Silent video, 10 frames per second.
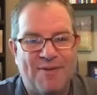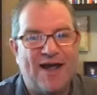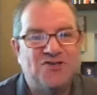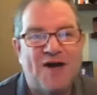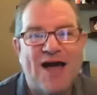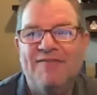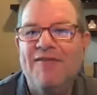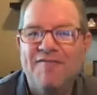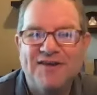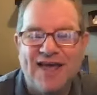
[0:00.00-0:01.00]
I try. I
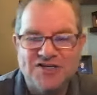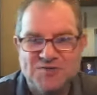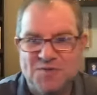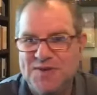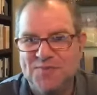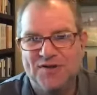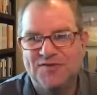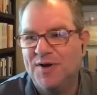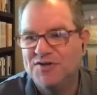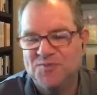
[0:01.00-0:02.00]
love engaging with people. It's
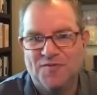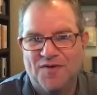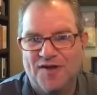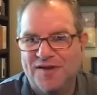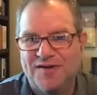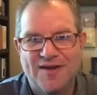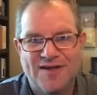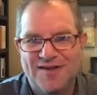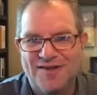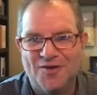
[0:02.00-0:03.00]
yeah. much more fun than
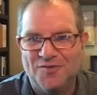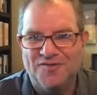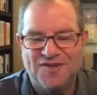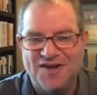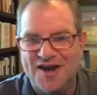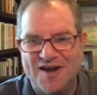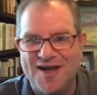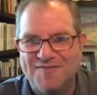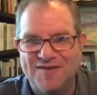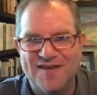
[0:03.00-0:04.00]
you know sitting in an
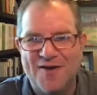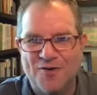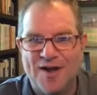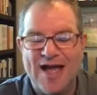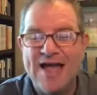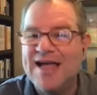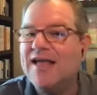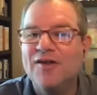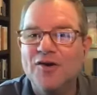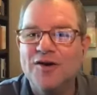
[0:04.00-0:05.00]
ivory tower. I I
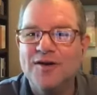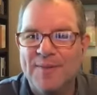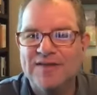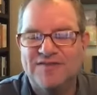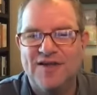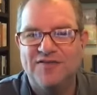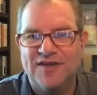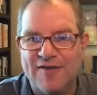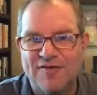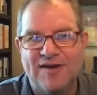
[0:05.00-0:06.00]
learn about sales
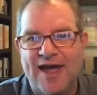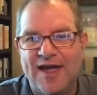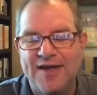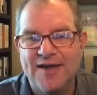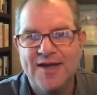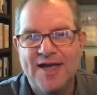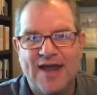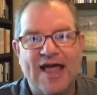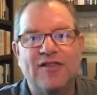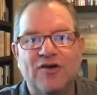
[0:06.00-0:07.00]
every day, yeah. and I learn